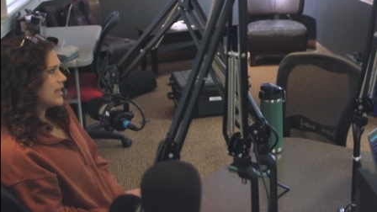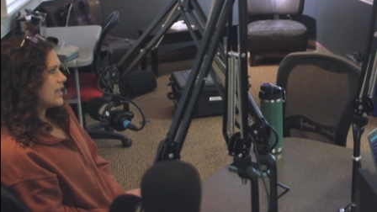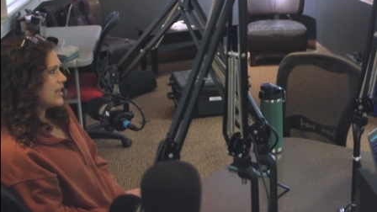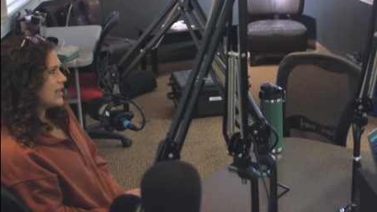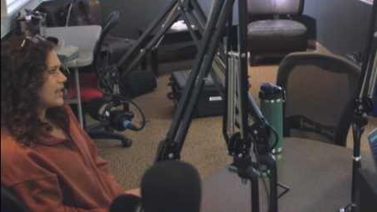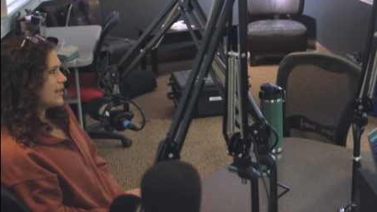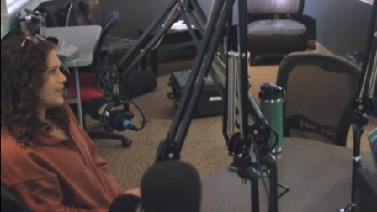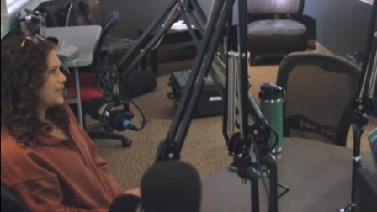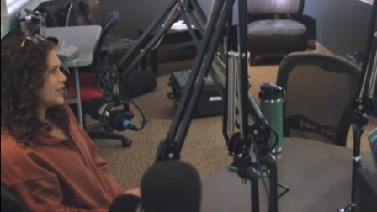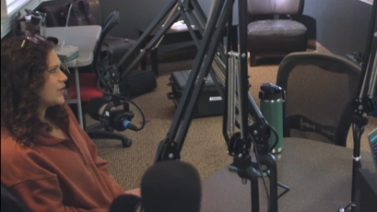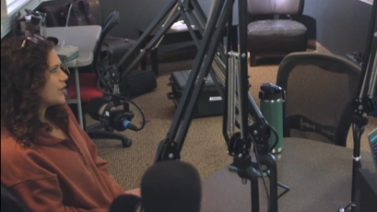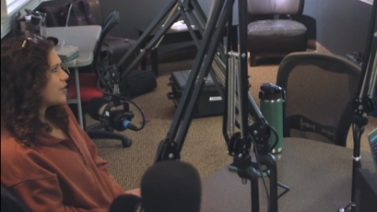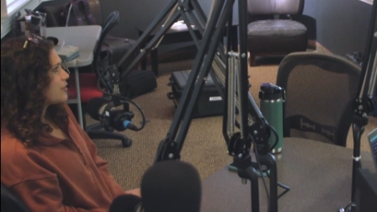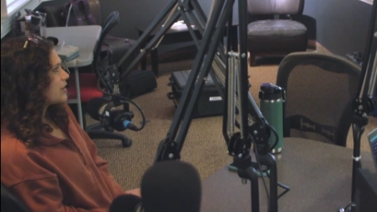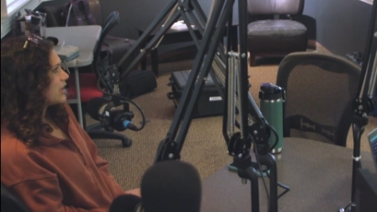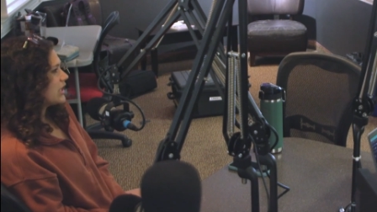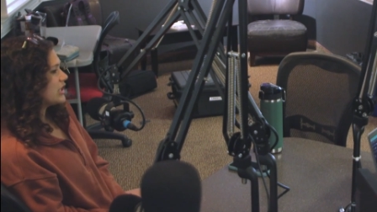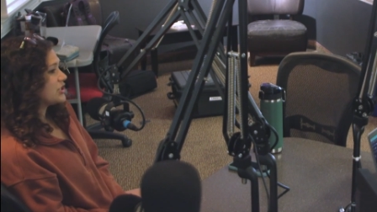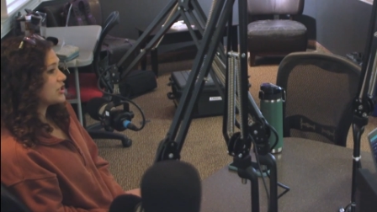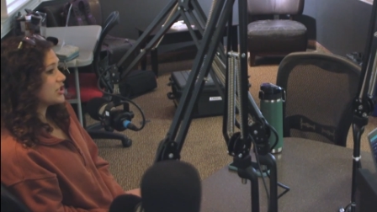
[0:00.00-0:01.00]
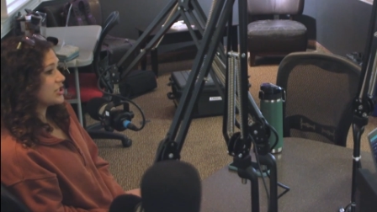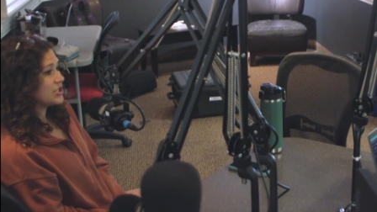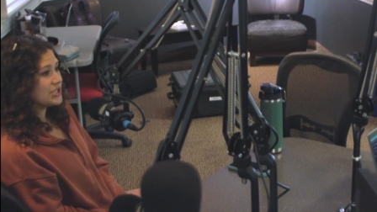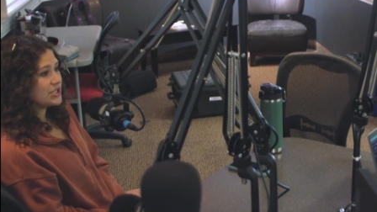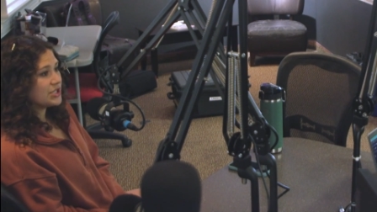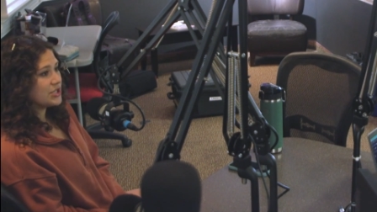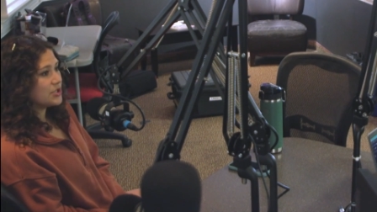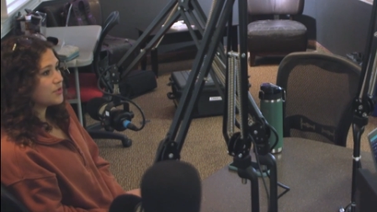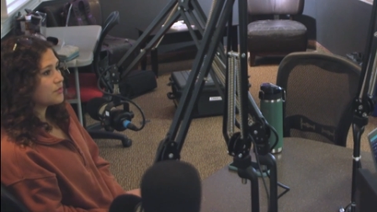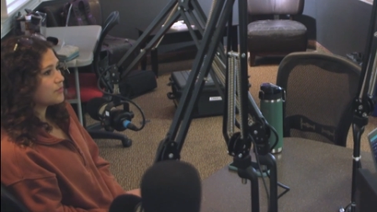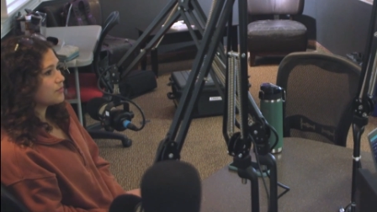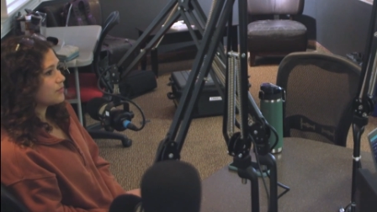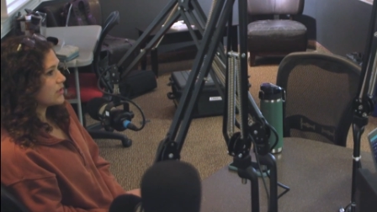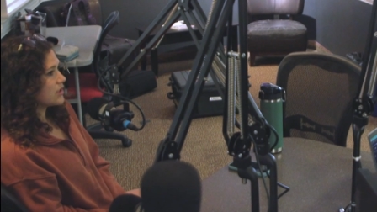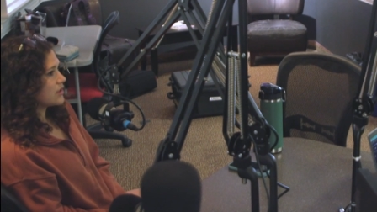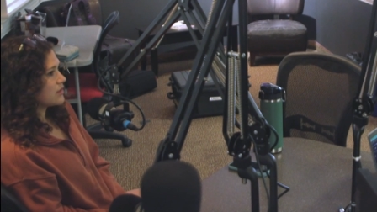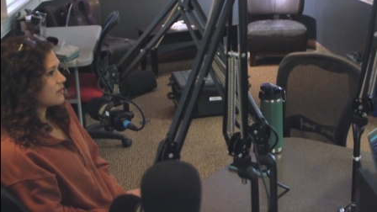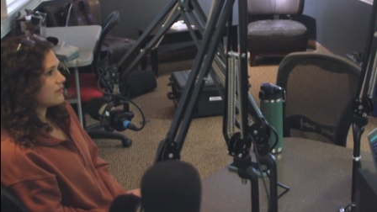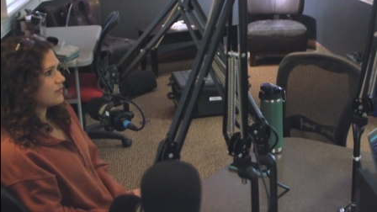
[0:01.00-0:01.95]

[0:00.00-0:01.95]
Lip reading: And the location too, with